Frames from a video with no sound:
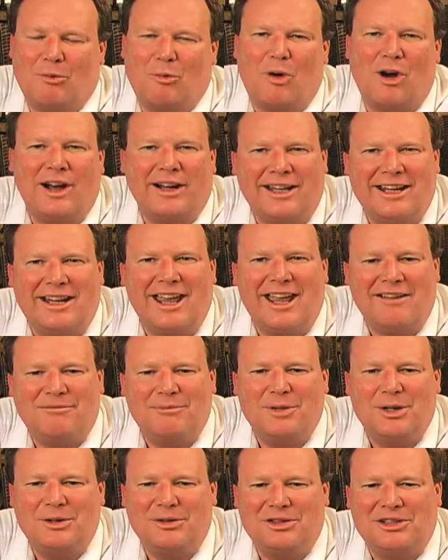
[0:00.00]
Wine can have
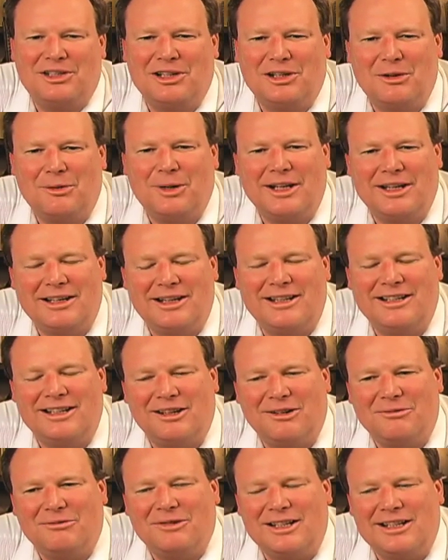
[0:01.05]
moods too, and
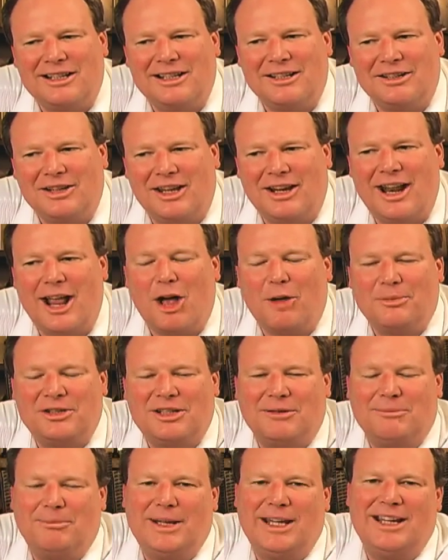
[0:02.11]
it helps
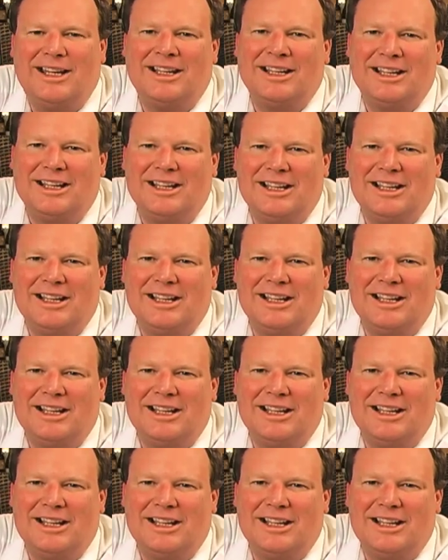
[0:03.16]
to be